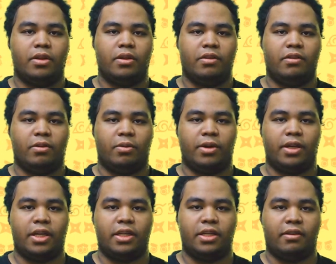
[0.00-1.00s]
so we're
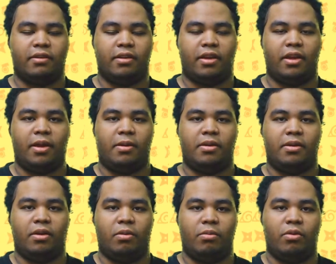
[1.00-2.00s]
getting to see,
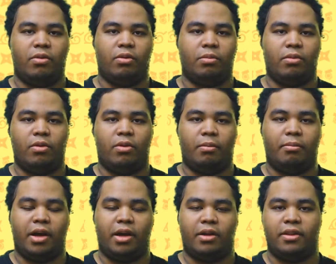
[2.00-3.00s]
more and more
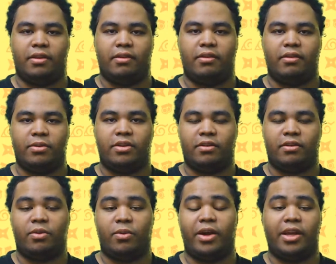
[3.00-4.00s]
about this, which is
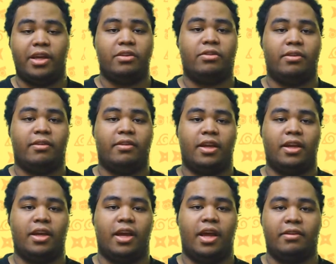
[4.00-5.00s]
quite
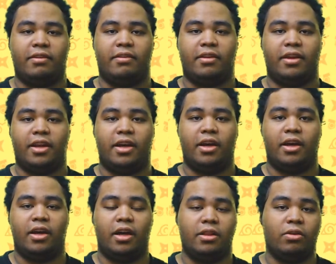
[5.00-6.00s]
interesting, as I said
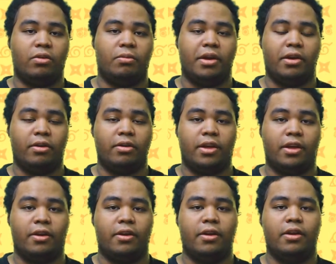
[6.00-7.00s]
a little bit
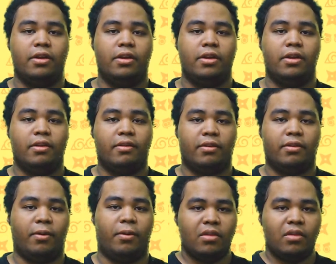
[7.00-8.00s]
earlier.
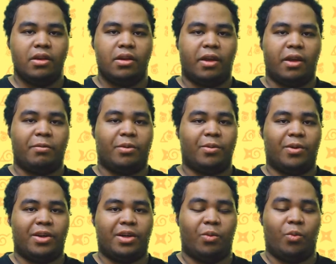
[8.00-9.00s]
So if we
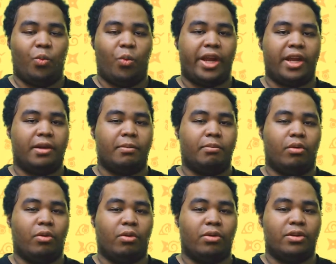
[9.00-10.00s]
want to wink
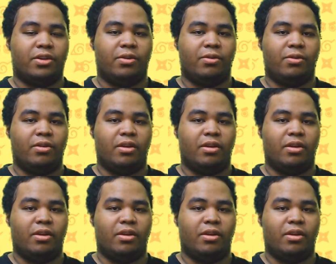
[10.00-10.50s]
Boruto,